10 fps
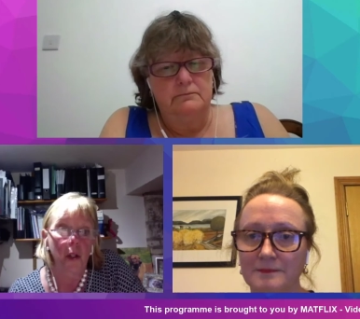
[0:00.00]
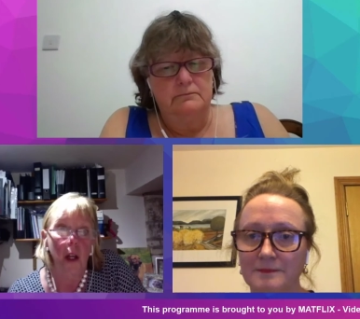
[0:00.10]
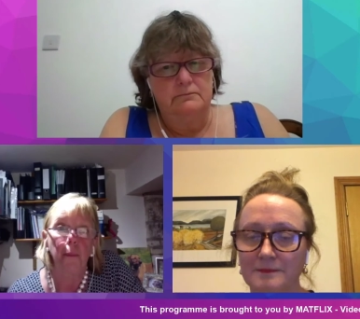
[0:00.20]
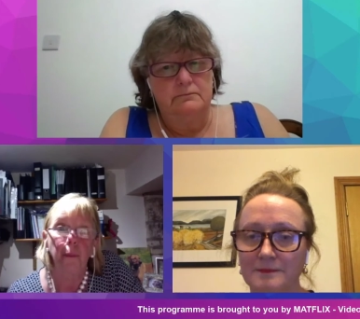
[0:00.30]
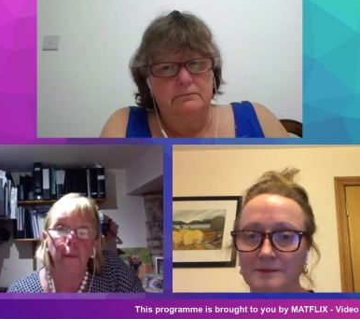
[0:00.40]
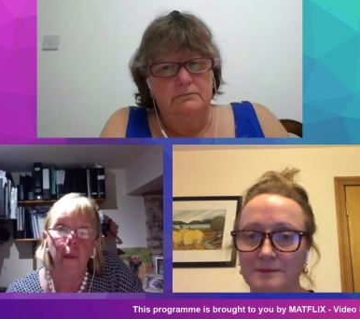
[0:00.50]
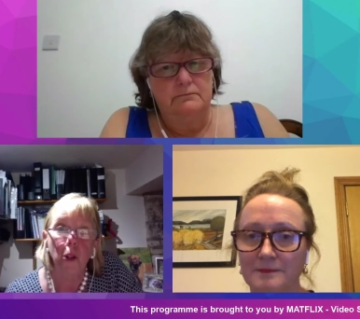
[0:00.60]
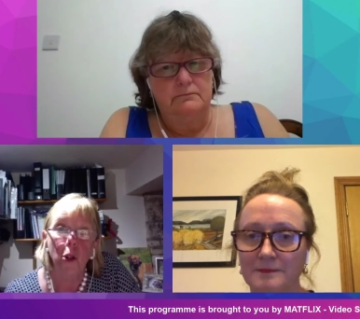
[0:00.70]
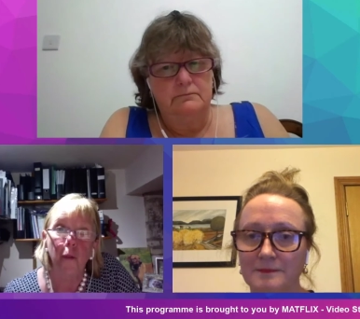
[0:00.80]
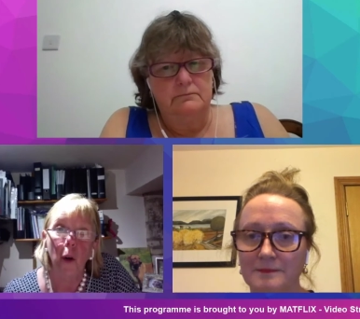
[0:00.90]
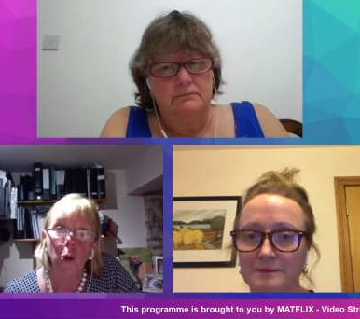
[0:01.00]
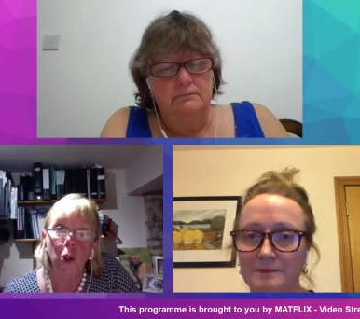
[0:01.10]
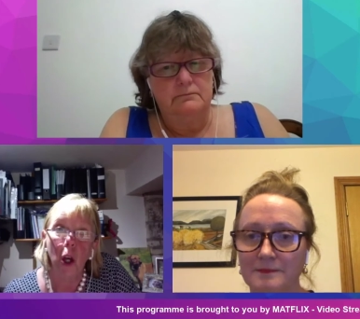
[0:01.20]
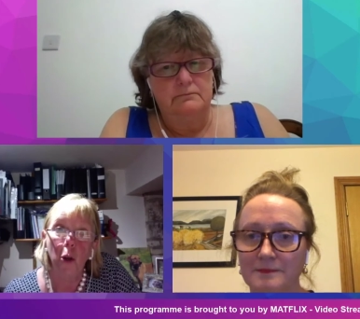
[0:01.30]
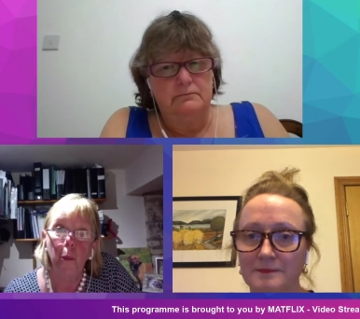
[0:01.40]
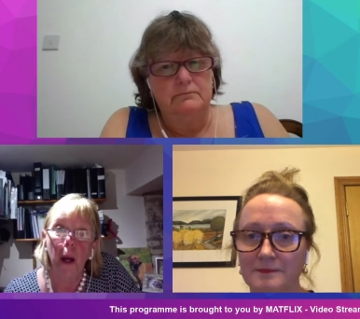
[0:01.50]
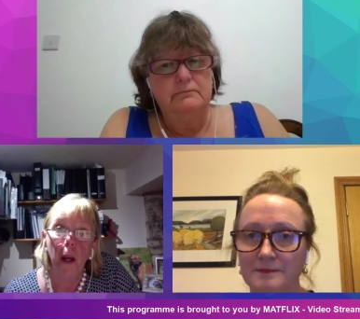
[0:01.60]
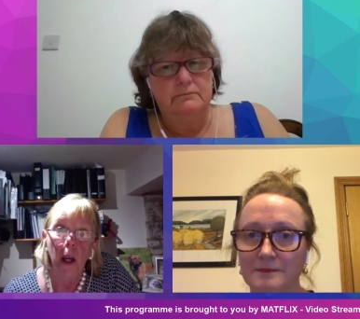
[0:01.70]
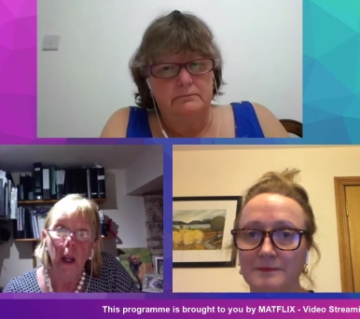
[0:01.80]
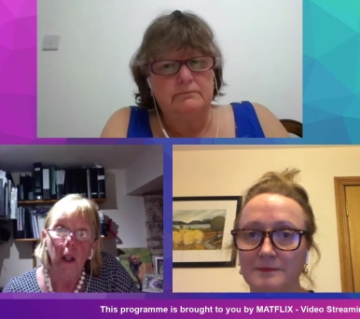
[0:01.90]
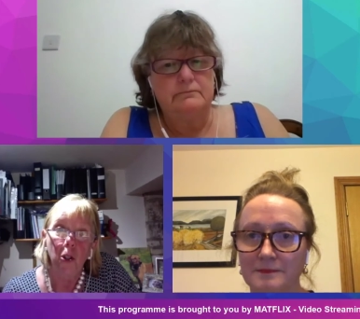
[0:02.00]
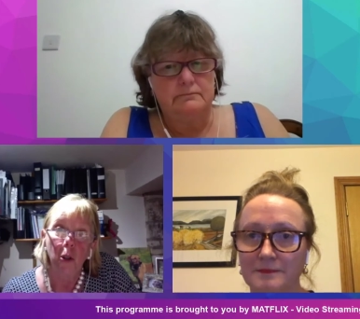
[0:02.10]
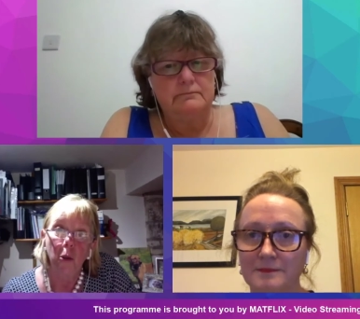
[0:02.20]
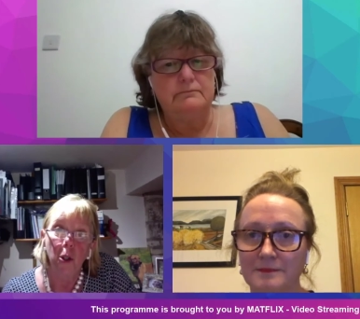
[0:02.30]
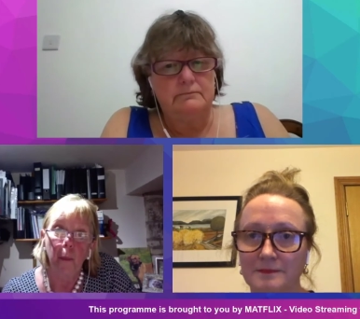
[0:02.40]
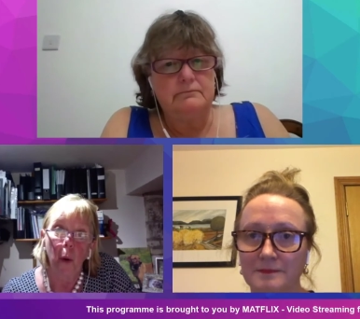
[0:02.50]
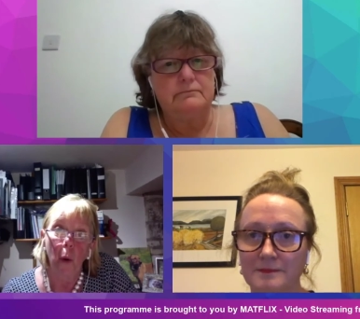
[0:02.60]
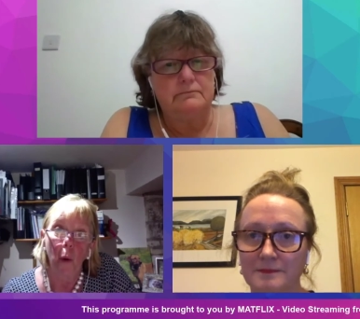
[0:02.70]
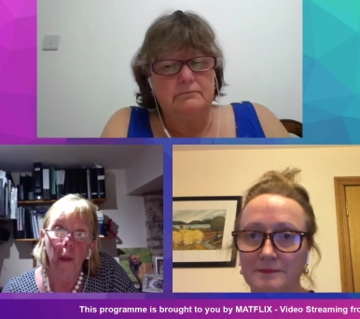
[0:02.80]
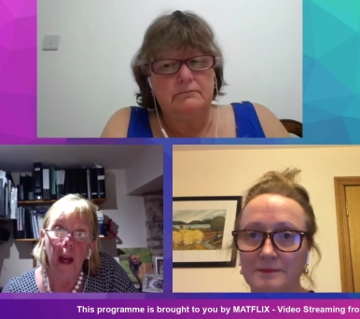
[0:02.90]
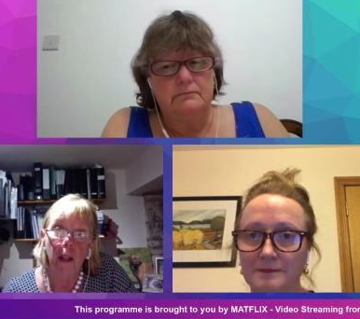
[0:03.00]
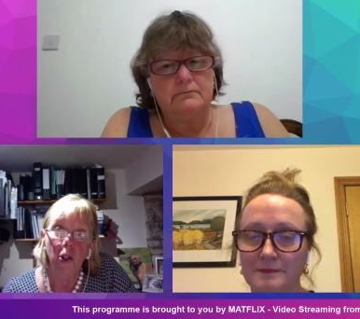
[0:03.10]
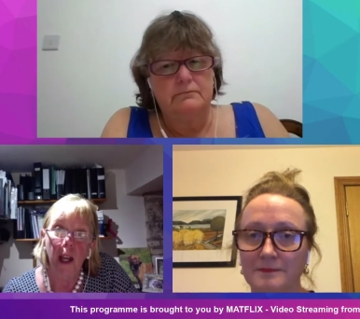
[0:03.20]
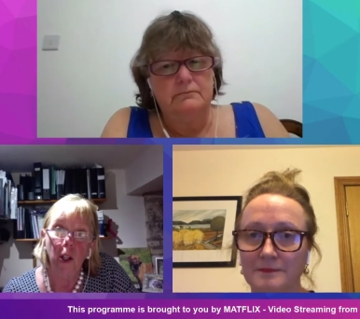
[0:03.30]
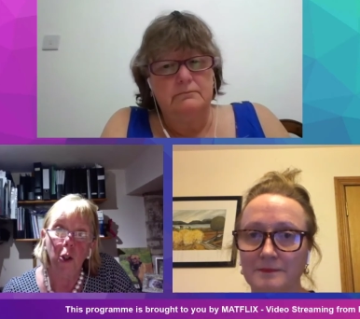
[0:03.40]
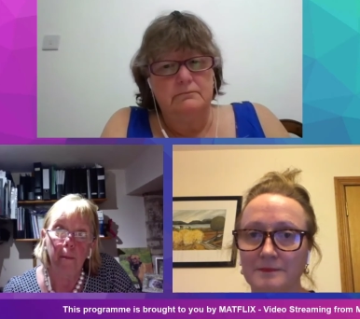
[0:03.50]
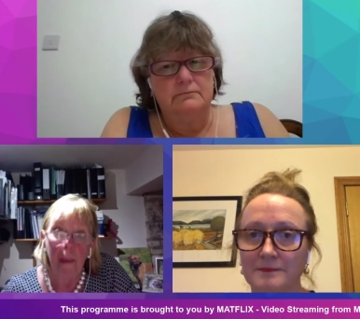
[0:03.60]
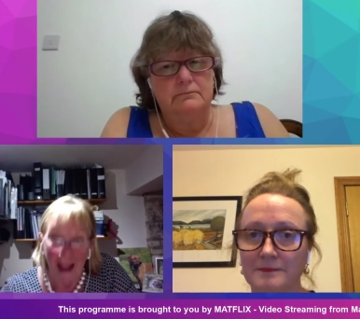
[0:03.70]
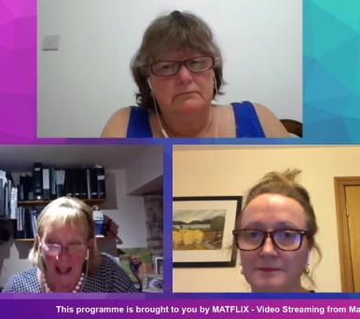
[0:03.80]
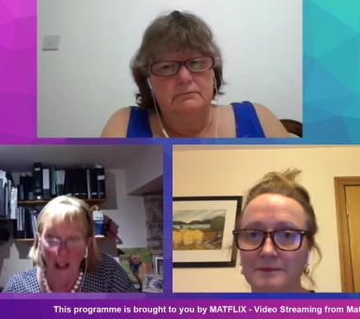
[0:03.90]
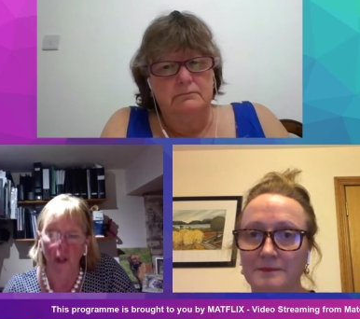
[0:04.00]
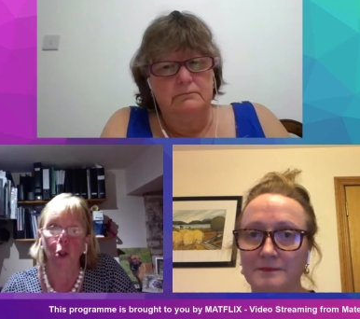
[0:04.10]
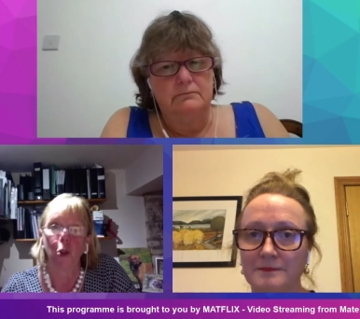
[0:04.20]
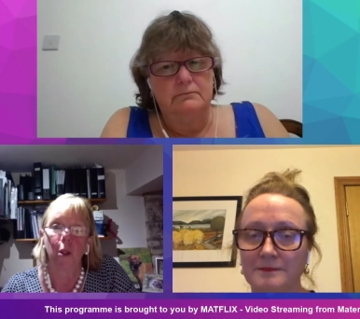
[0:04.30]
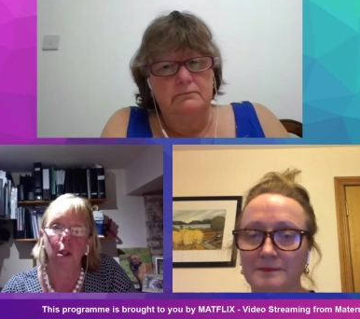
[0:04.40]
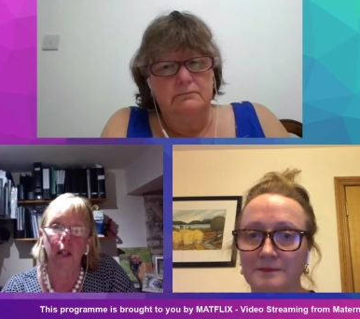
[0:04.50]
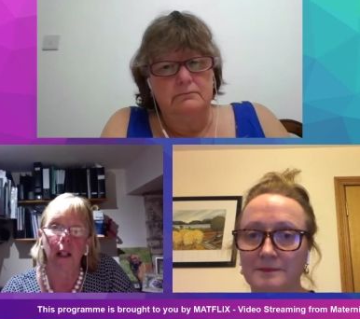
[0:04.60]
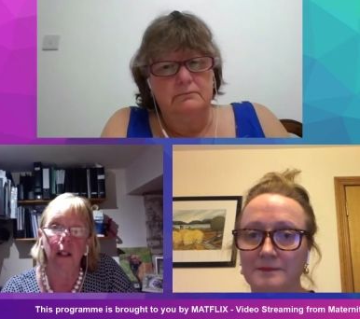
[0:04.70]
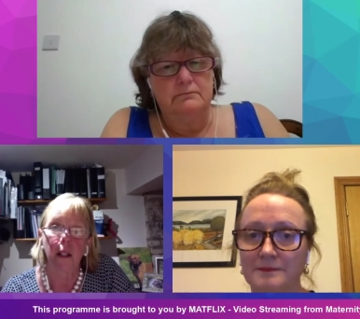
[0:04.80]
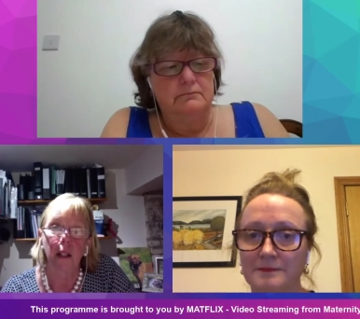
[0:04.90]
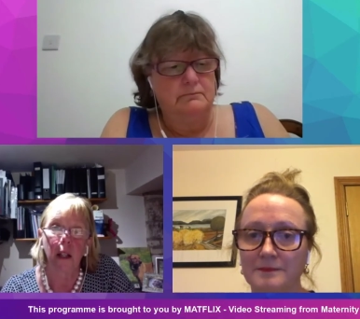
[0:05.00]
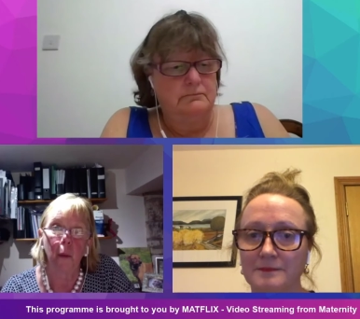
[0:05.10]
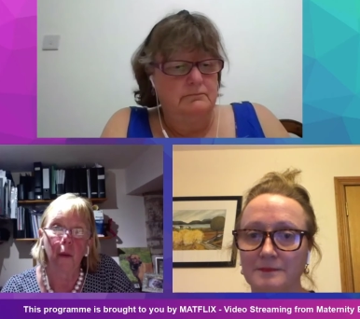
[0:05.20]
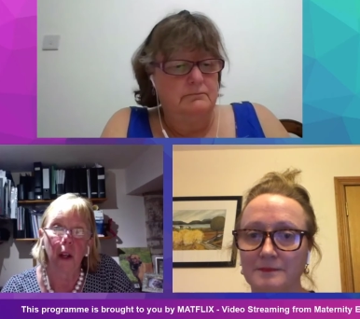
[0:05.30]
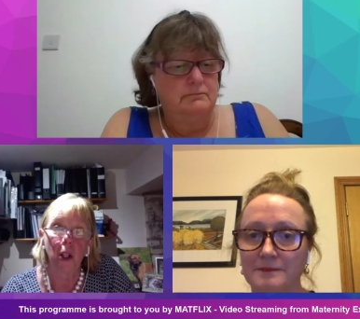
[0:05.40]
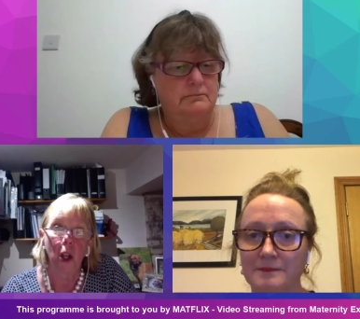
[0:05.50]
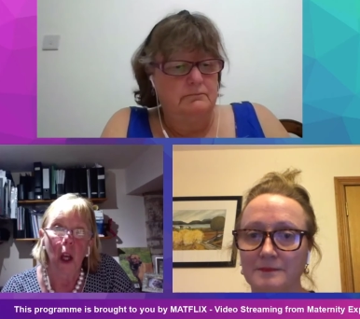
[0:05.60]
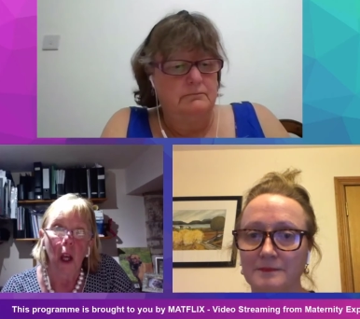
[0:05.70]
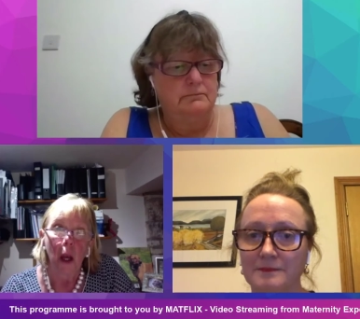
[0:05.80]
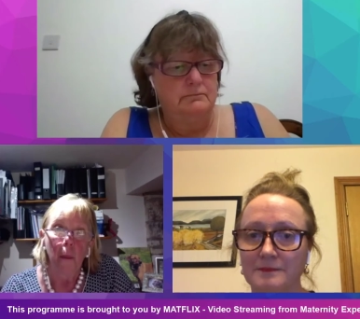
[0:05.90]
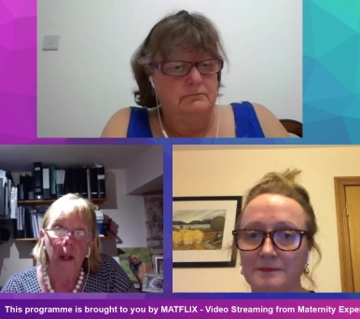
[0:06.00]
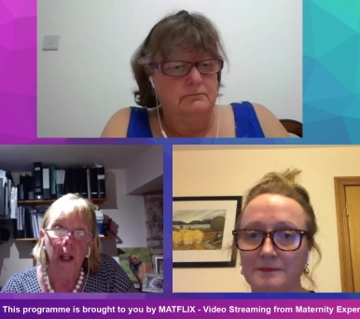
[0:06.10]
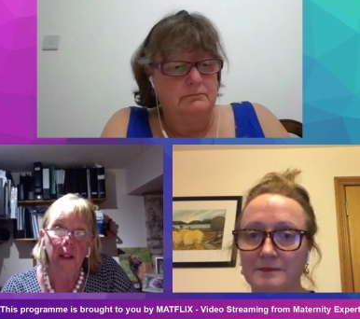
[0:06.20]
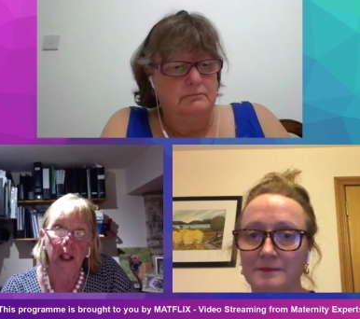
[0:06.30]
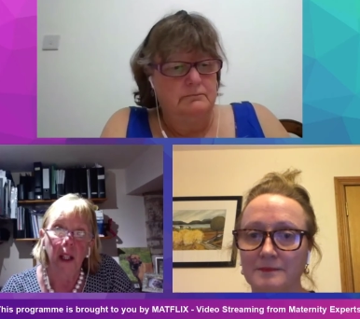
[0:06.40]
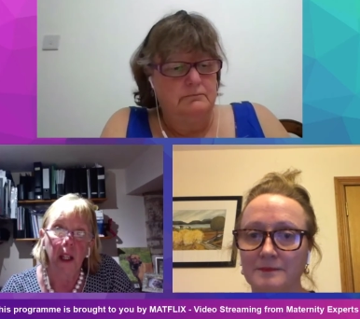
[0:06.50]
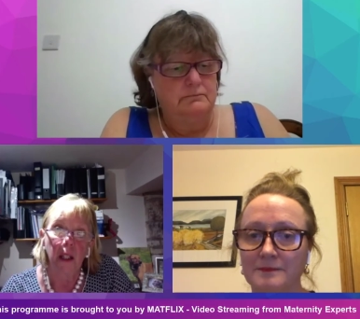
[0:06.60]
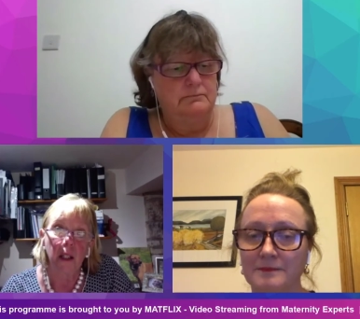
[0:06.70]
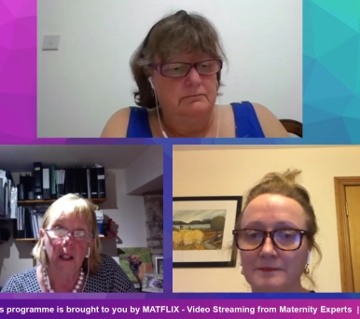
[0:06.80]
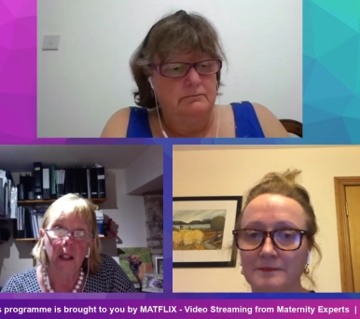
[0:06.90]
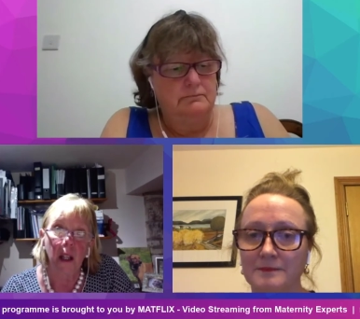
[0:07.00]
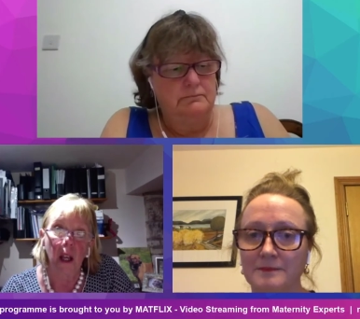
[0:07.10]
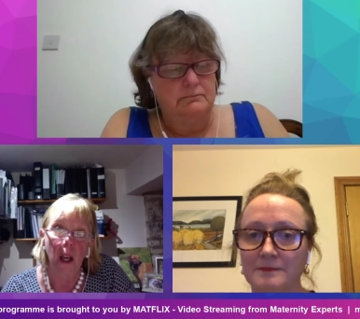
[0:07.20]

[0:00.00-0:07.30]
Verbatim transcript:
Speaker 1: sort of October to support that change back to the standards as they were reached. But I think it's